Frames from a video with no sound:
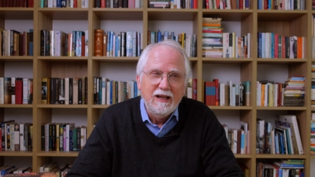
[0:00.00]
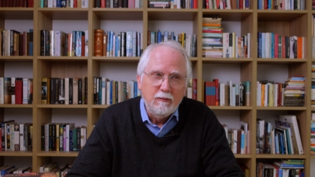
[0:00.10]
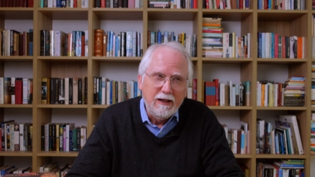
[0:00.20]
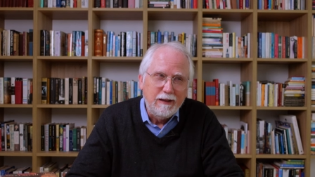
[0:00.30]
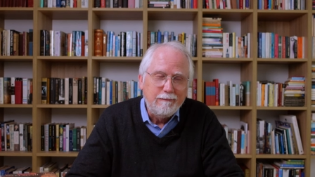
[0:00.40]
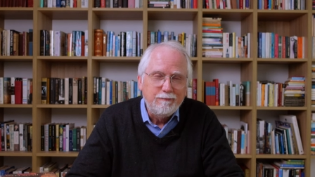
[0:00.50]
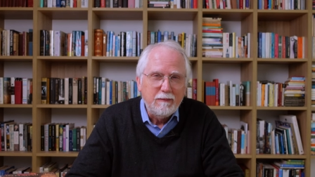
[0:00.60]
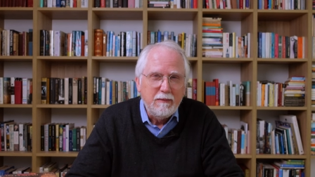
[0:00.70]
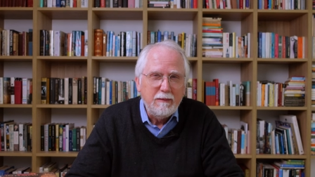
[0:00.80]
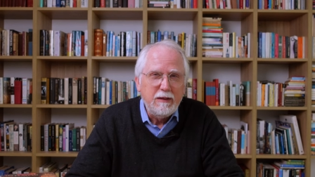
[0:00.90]
Well,
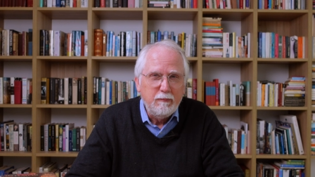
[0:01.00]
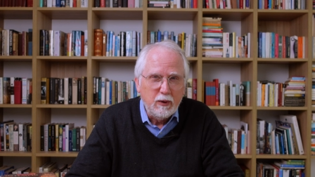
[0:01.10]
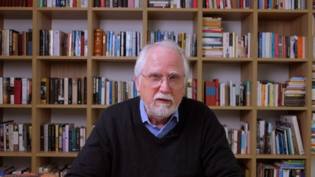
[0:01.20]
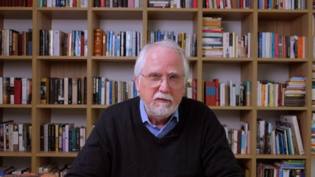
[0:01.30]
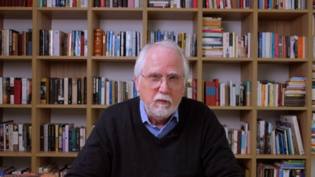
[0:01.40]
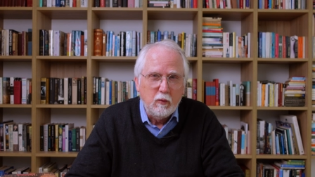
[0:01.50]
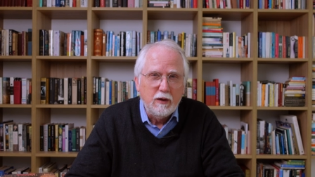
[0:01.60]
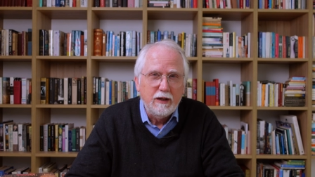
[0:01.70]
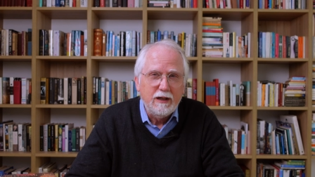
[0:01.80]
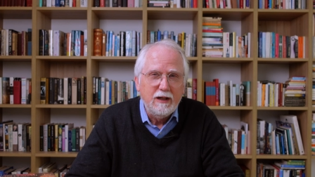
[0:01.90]
maybe book
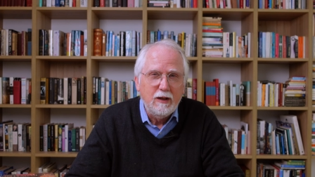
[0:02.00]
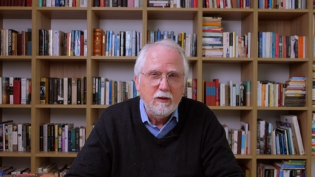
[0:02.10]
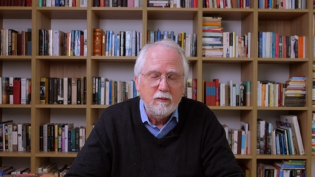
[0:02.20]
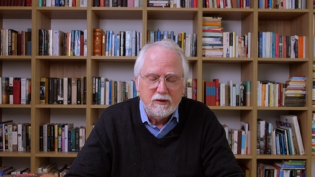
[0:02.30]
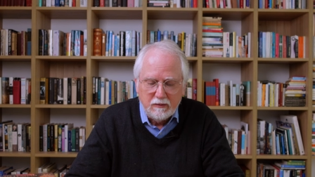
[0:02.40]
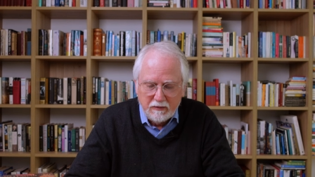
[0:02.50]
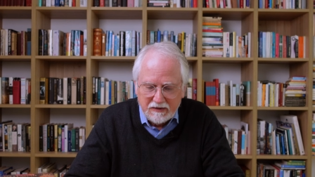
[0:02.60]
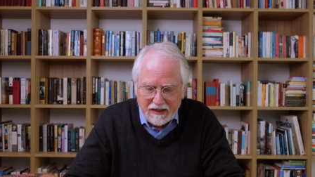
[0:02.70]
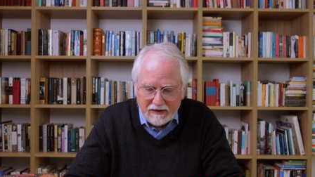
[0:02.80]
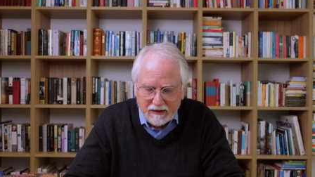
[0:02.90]
four, you know, which one
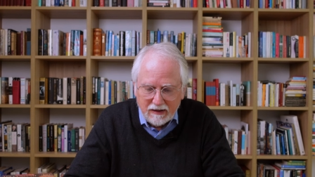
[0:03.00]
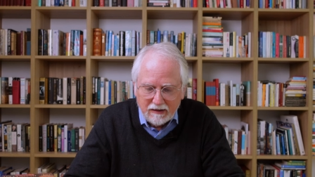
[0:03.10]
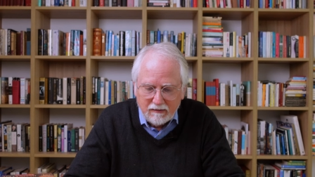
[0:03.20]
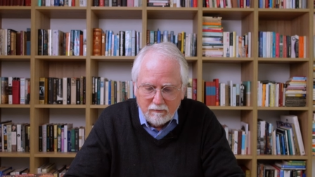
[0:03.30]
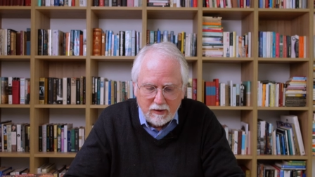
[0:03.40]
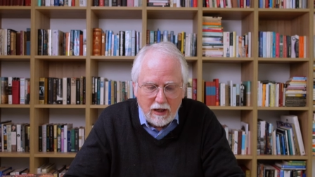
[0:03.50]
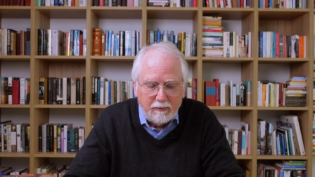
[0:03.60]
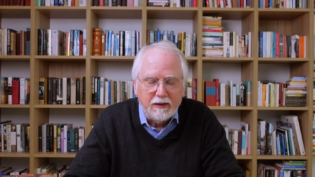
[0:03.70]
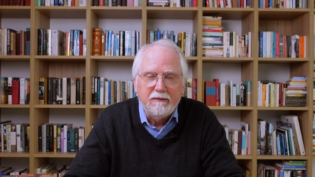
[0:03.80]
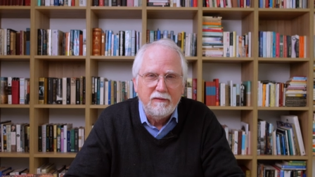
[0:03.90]
was that? The
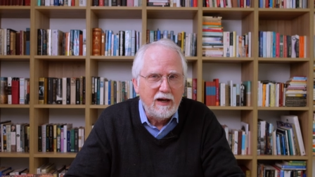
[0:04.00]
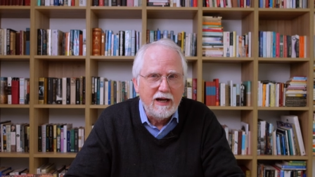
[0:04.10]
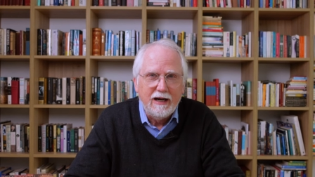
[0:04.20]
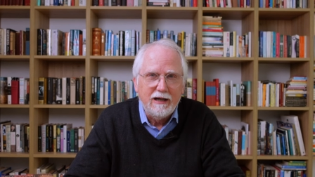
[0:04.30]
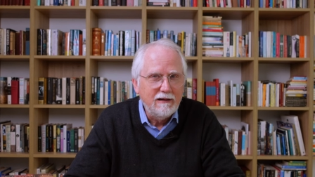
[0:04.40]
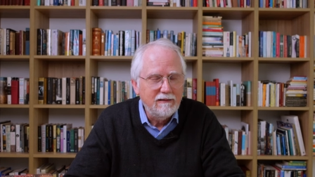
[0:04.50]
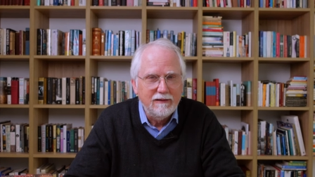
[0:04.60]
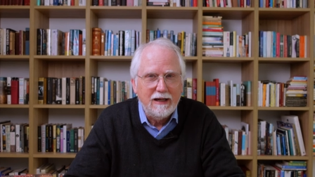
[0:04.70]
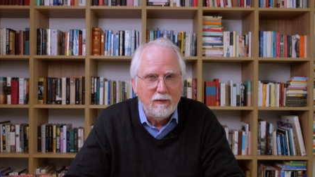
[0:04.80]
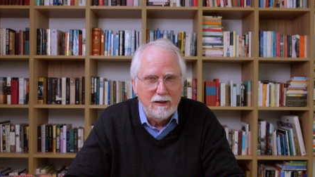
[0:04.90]
Goblet of Fire.
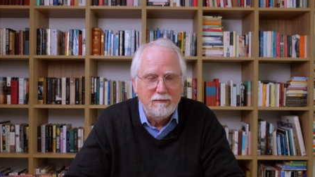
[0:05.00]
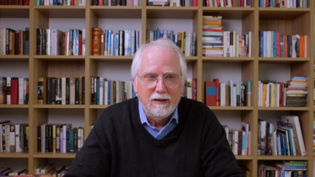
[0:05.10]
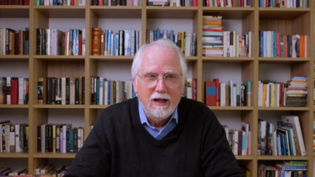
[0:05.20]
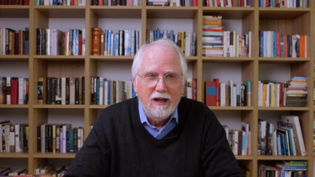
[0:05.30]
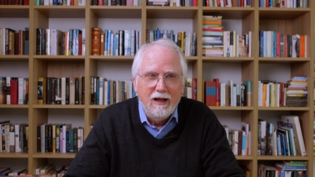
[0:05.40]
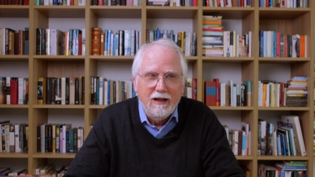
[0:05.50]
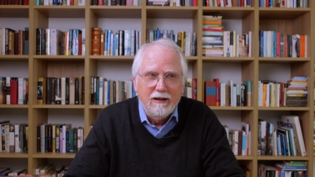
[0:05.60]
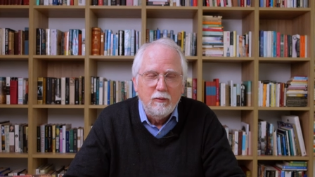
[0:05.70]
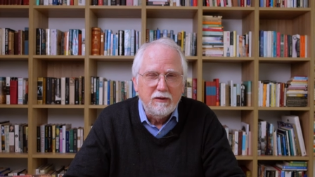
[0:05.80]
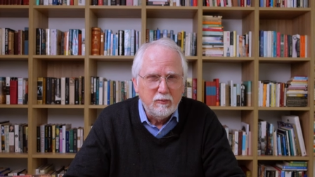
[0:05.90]
That one
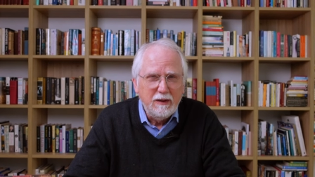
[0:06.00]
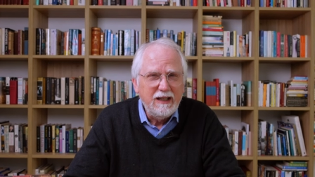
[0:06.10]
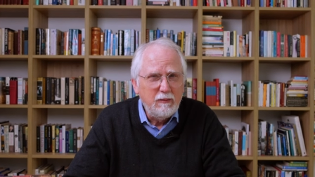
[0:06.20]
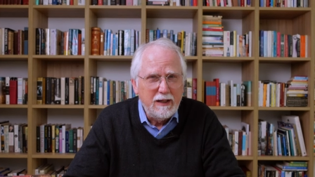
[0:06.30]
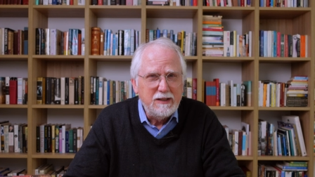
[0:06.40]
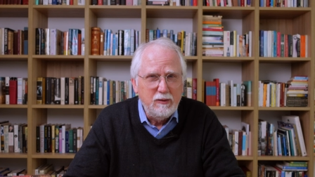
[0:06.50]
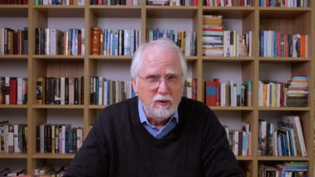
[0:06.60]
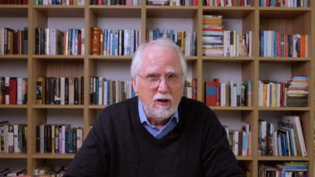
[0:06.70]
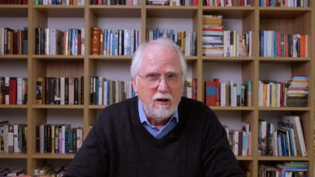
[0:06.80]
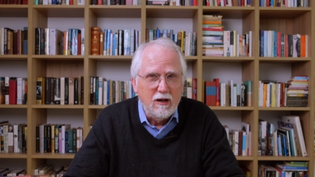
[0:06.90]
was really way too
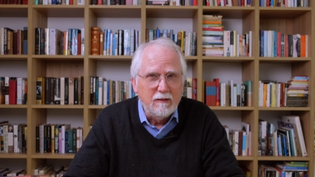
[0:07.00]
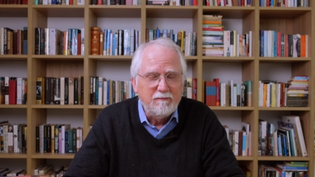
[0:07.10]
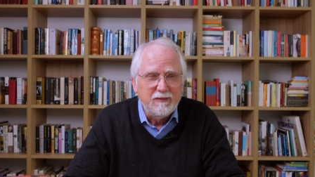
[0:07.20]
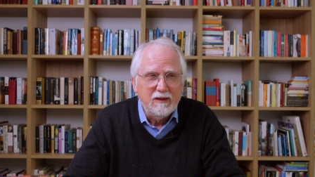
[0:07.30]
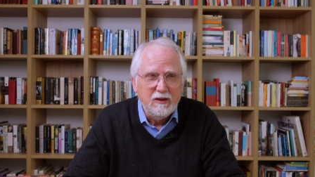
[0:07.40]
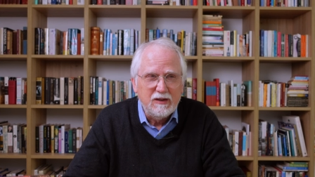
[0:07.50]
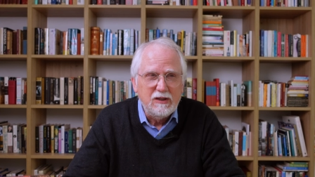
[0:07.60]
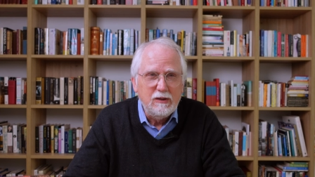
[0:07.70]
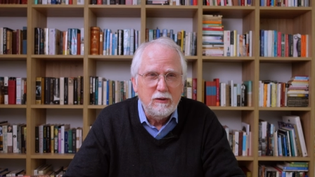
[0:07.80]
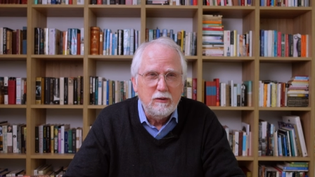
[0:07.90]
long a little
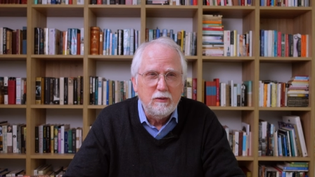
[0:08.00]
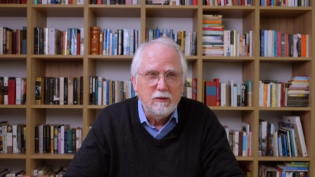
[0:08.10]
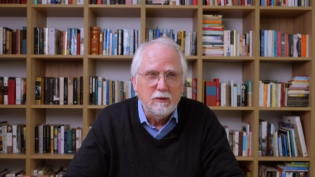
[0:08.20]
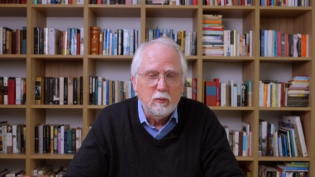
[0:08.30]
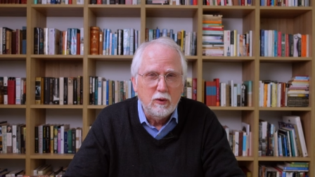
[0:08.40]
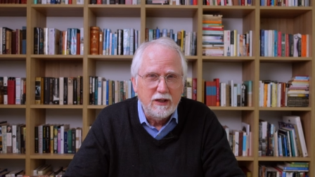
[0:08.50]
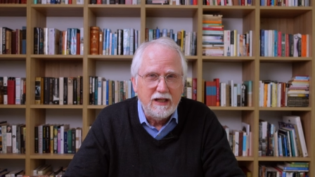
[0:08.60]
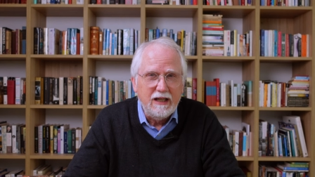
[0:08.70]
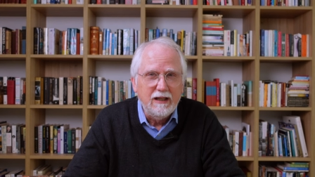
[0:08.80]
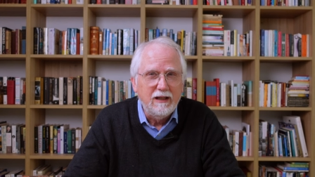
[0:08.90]
too
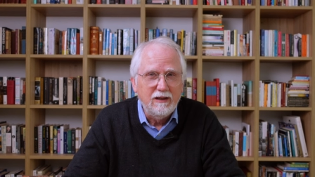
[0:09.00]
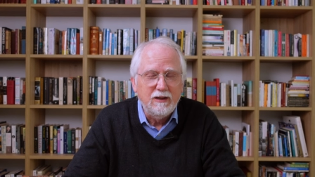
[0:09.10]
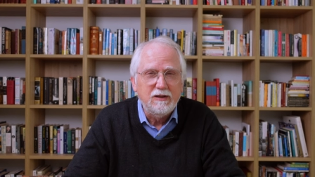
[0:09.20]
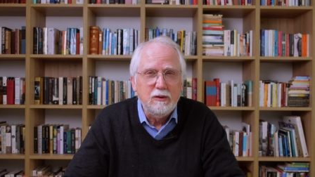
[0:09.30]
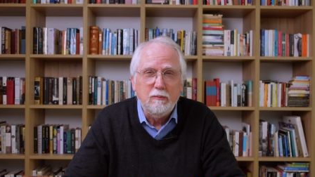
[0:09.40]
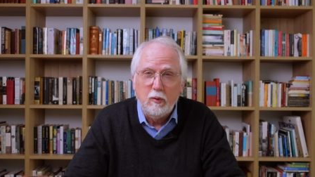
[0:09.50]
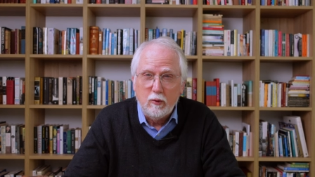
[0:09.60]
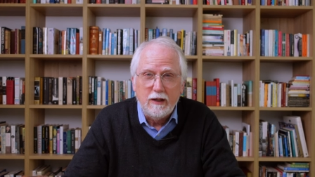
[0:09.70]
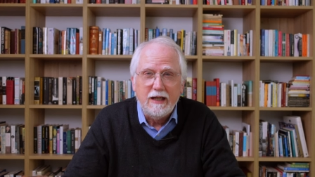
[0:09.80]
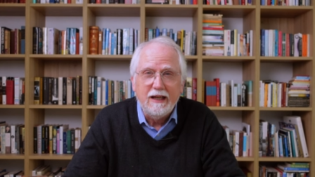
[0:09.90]
wordy, a little too
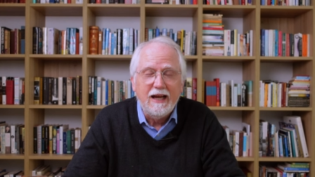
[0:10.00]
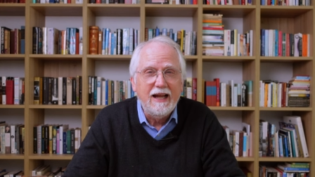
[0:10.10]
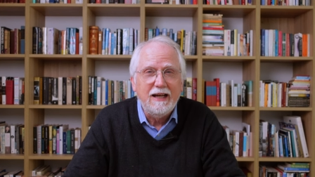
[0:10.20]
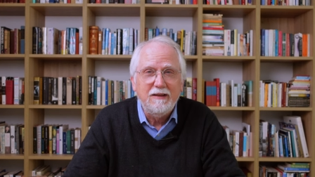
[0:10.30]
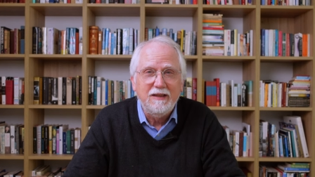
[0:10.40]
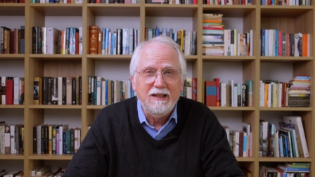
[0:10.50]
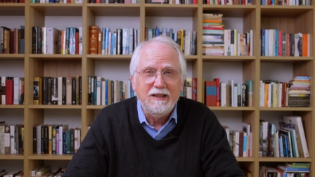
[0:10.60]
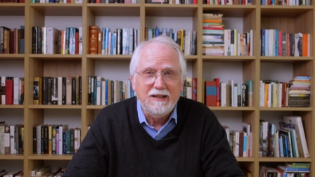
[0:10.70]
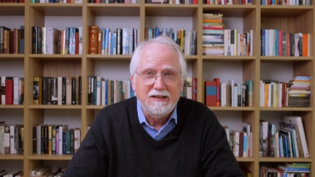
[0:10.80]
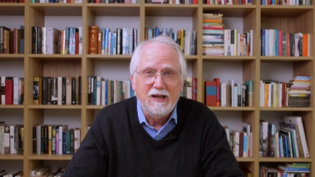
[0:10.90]
boring. I had to think
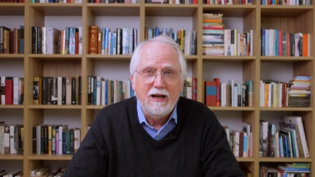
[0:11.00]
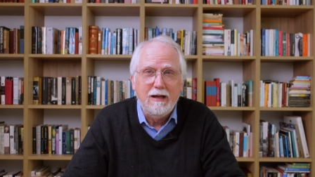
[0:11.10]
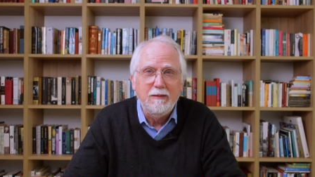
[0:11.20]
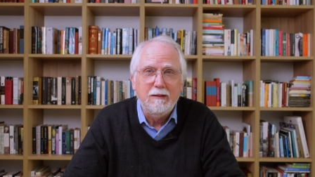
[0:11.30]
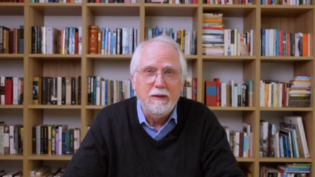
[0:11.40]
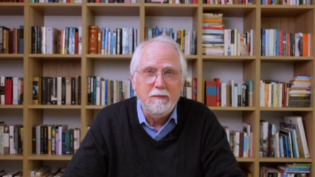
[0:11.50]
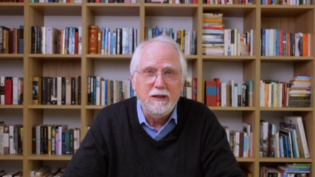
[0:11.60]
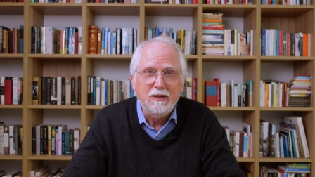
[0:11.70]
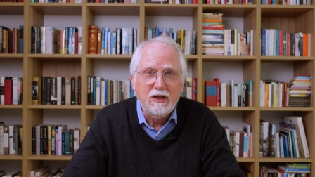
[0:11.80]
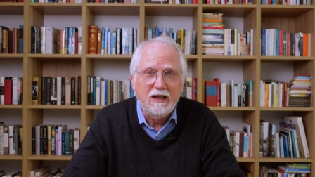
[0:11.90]
at the time that
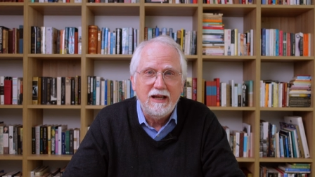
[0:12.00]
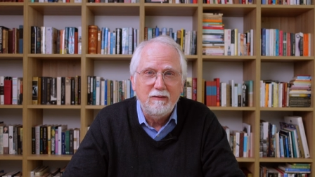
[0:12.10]
maybe J.K.